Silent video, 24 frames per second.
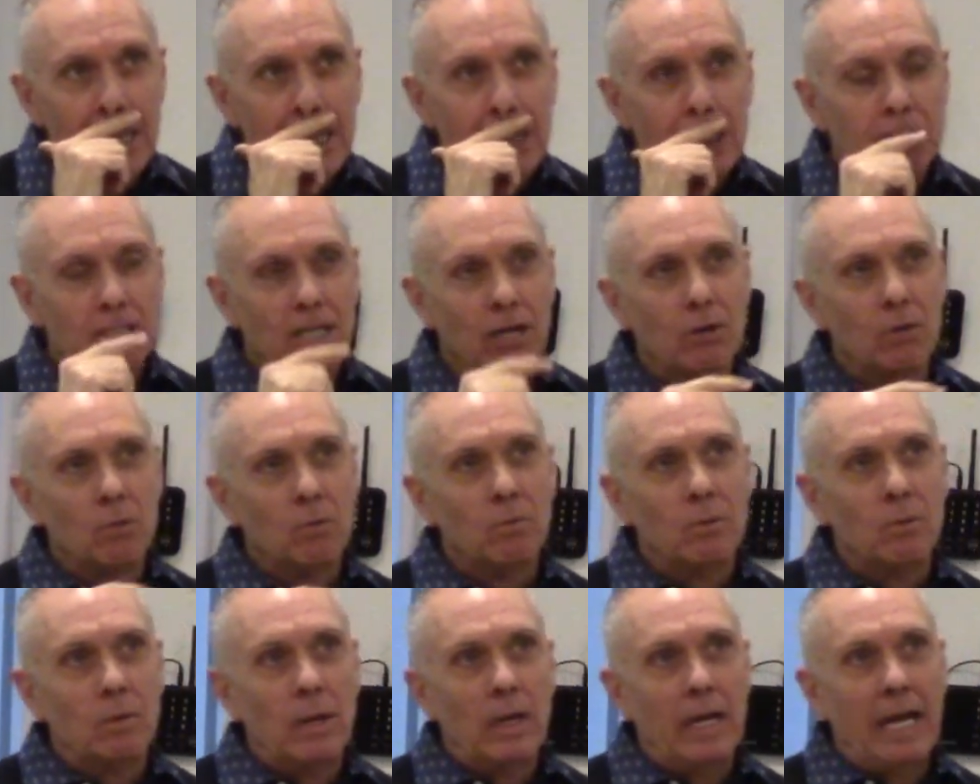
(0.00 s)

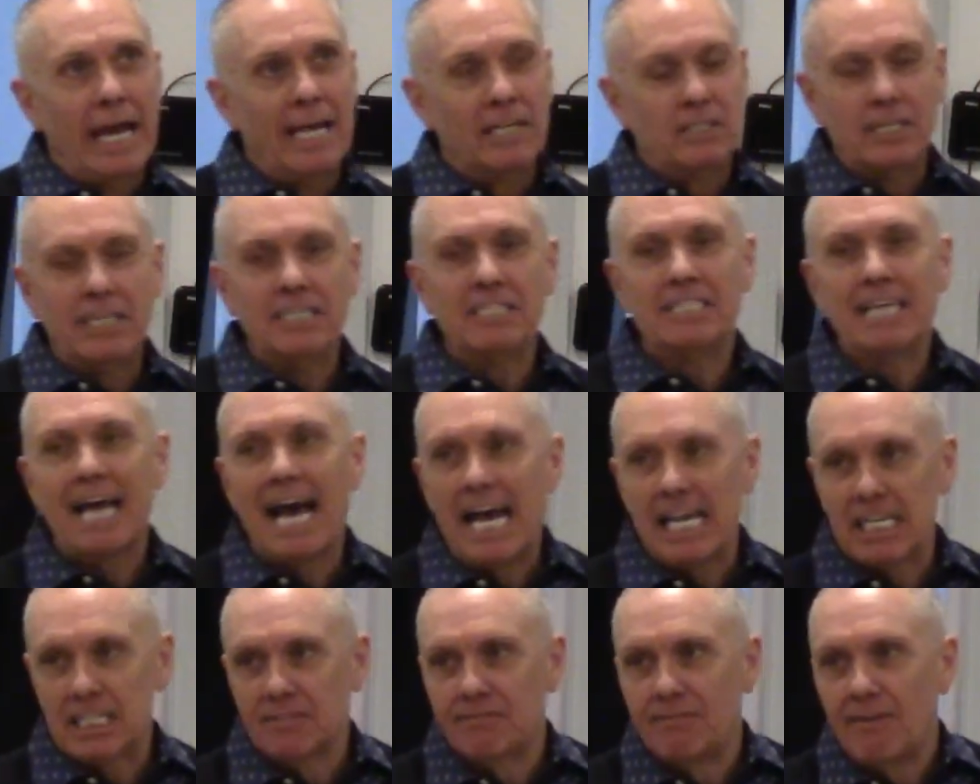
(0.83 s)
So as these
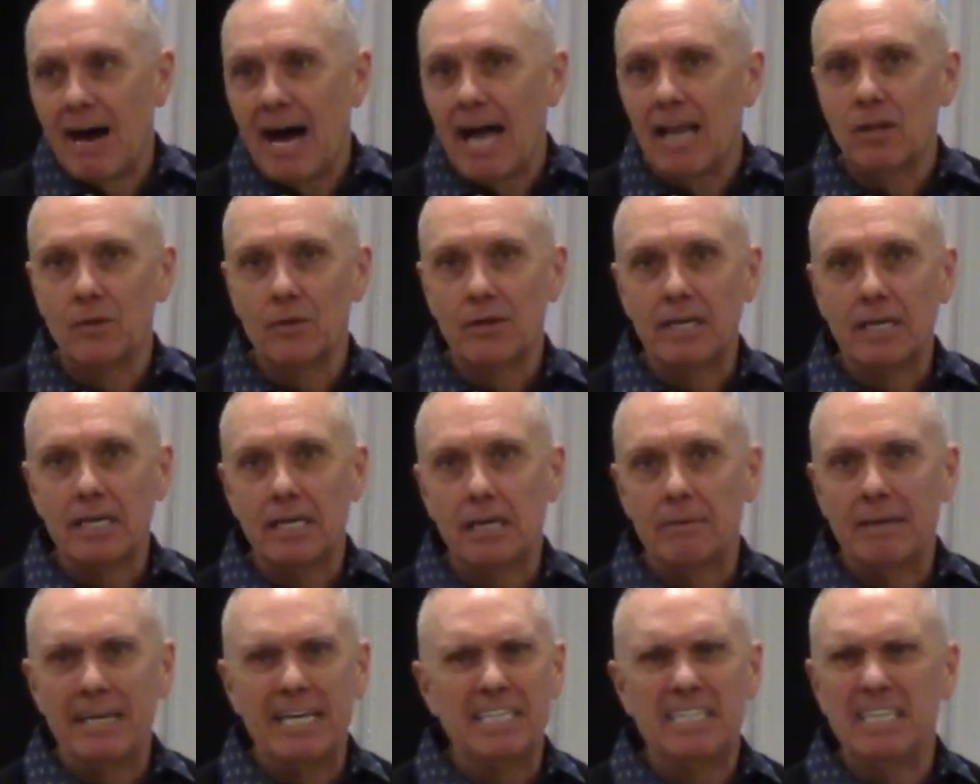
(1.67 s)
guys follow
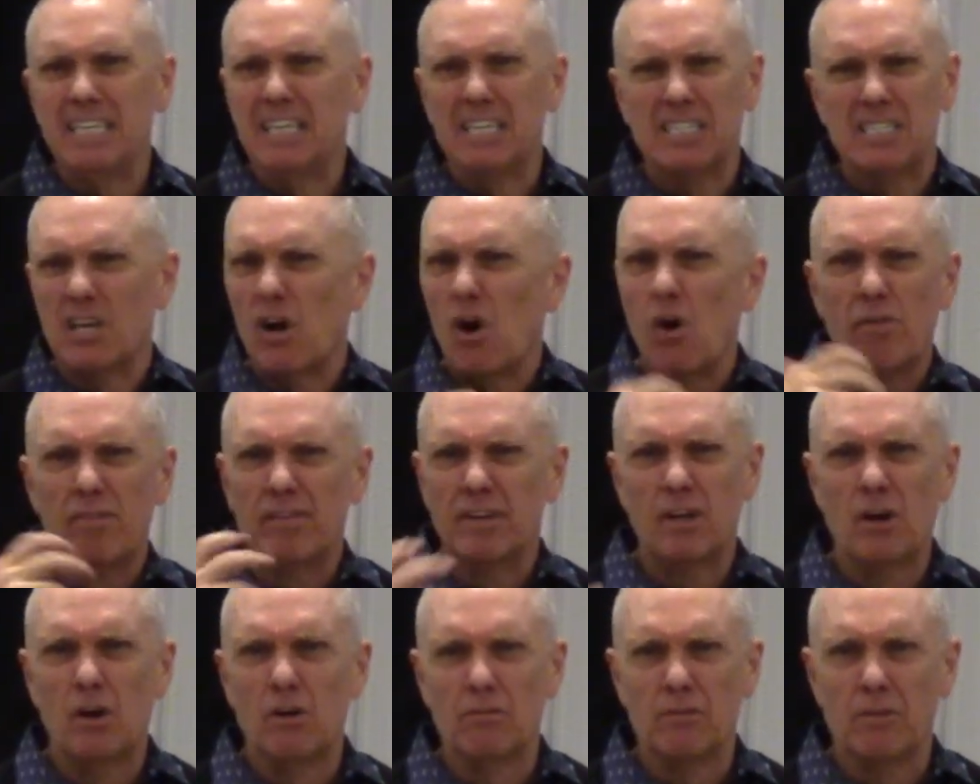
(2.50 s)
him, he did this over
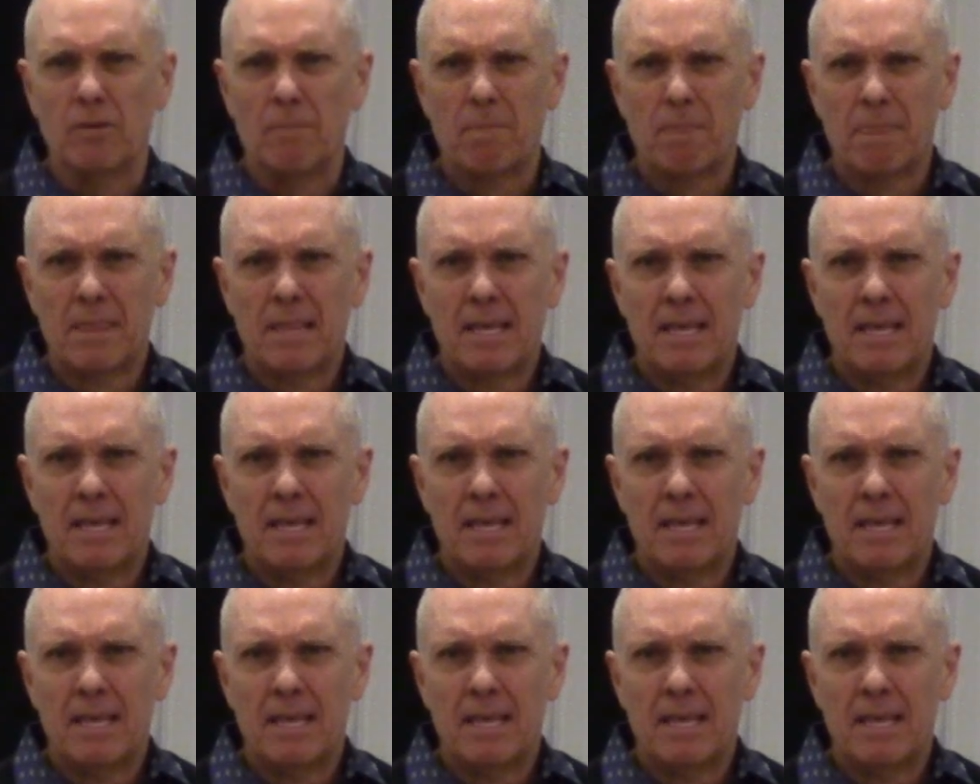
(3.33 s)
and over.